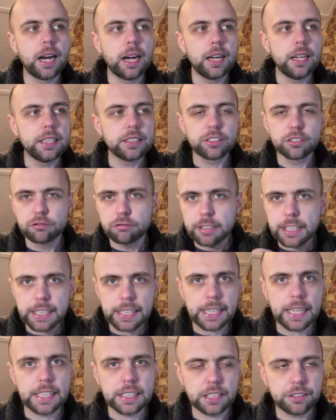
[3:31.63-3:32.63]
It's a
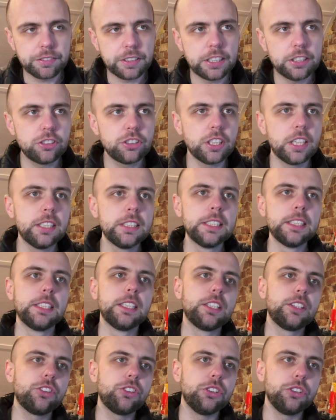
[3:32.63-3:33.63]
really handy feature
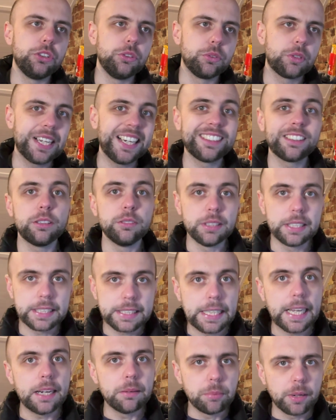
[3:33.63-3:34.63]
that you can only
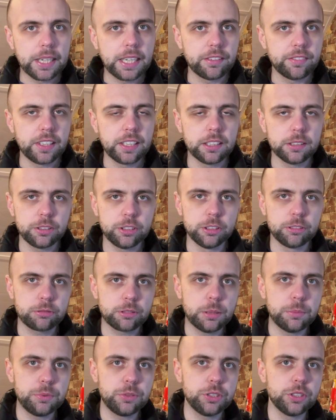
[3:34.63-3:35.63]
get by having a
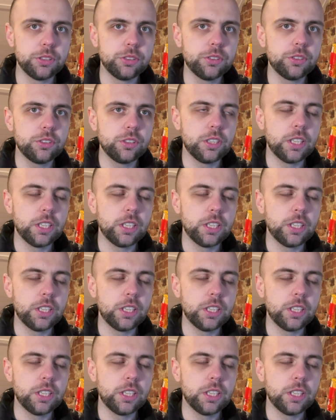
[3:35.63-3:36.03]
subscription,